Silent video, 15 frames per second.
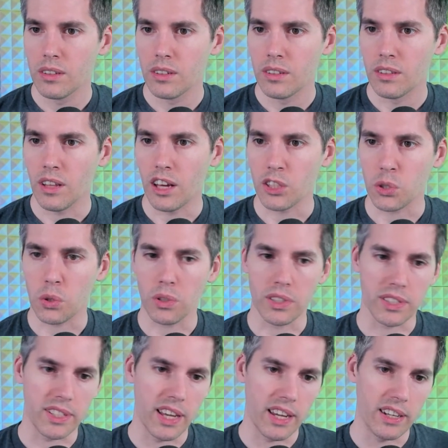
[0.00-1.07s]
Not as cool
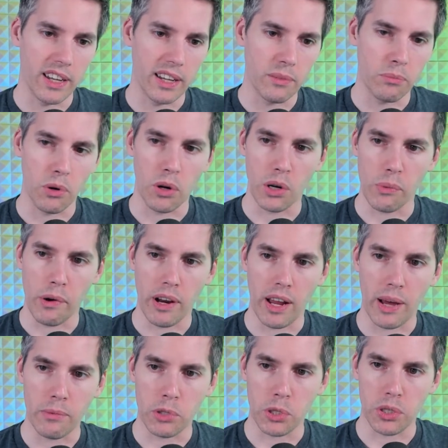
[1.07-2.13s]
as Day and Night in Pokemon.
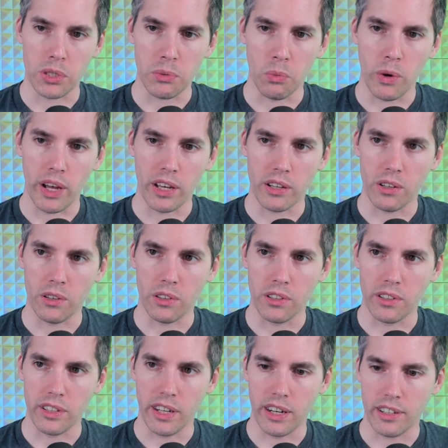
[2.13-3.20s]
I'm sure it's way
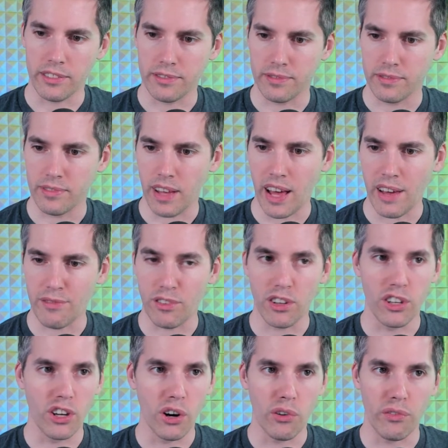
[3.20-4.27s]
cooler there. I have
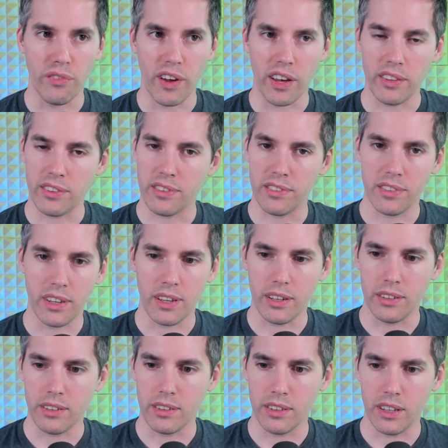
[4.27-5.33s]
no faith
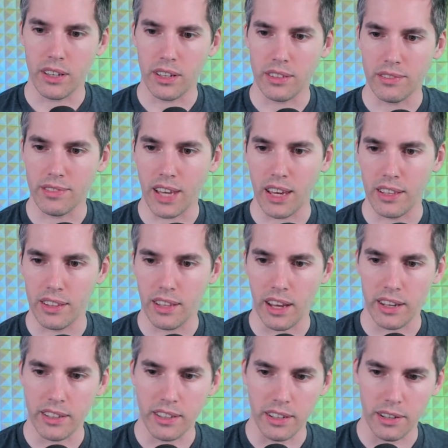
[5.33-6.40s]
in the Day and
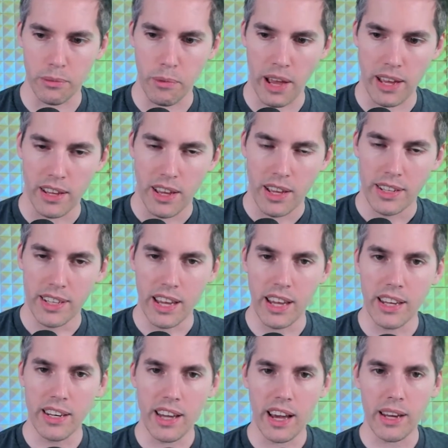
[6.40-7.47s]
Night here in
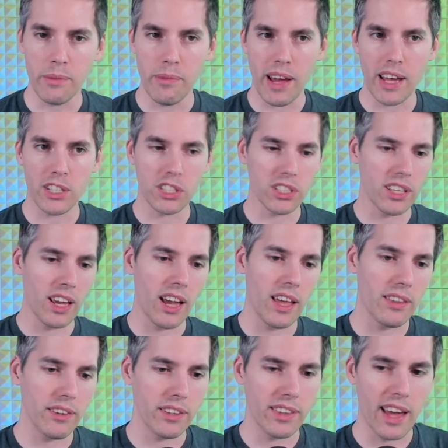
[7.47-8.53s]
Day and Night in Magic the
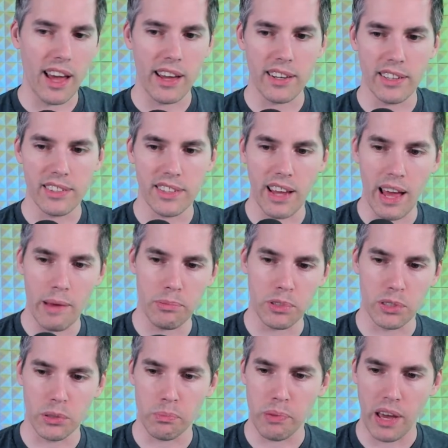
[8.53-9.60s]
Gathering. That is an
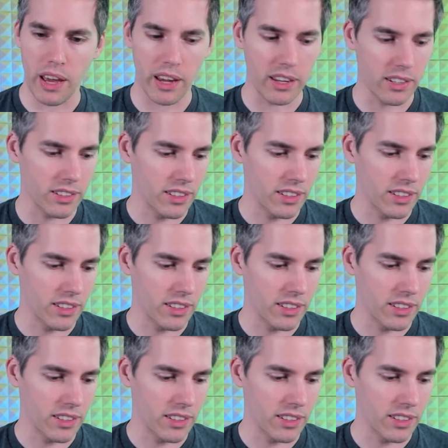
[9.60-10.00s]
absolute pain.